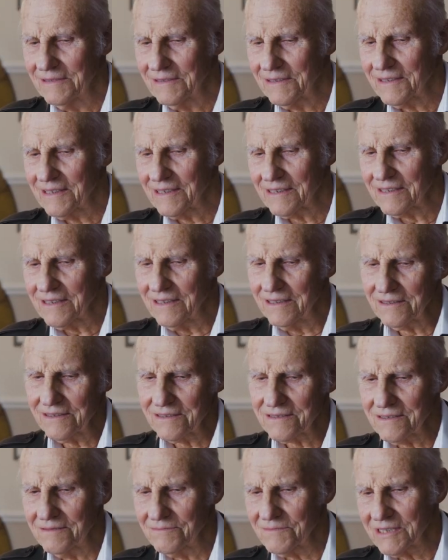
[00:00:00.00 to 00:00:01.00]
I think colour
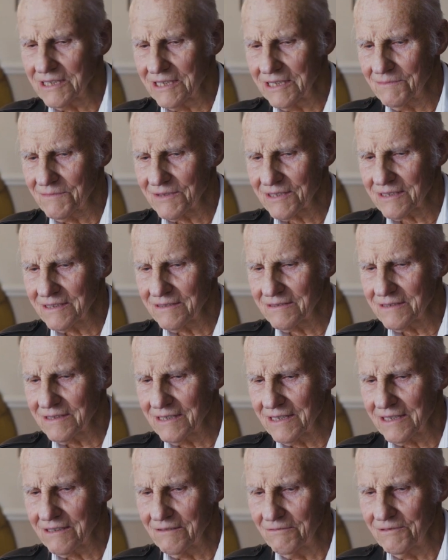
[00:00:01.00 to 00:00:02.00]
sometimes can
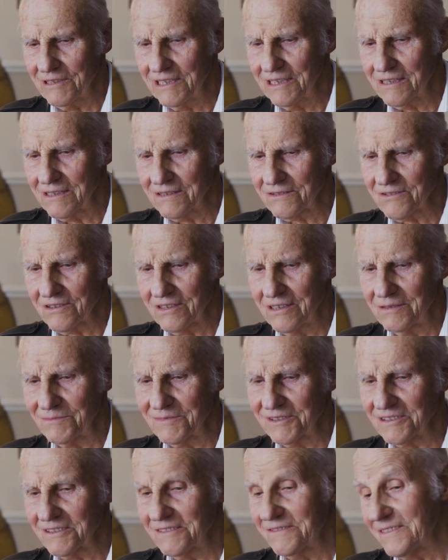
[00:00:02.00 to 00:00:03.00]
take away the drama
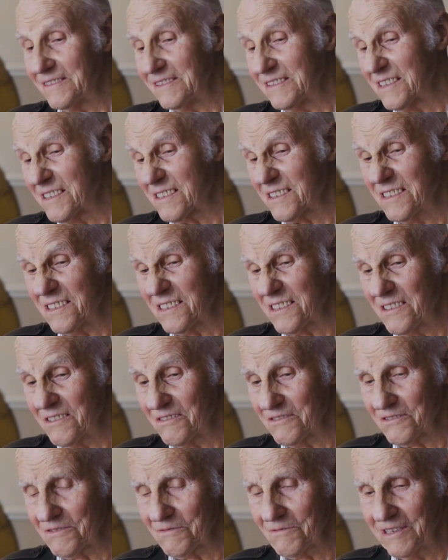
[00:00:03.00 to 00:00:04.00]
unless it's
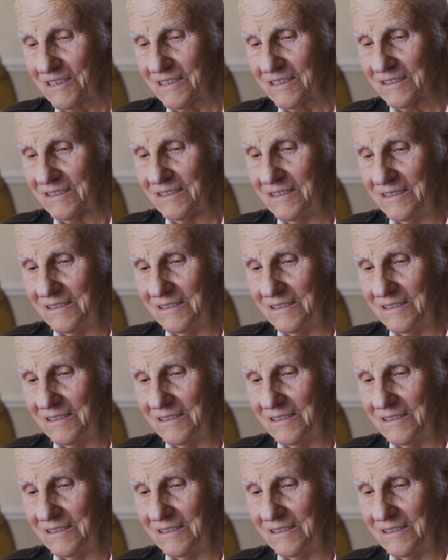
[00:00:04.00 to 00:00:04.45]
used well.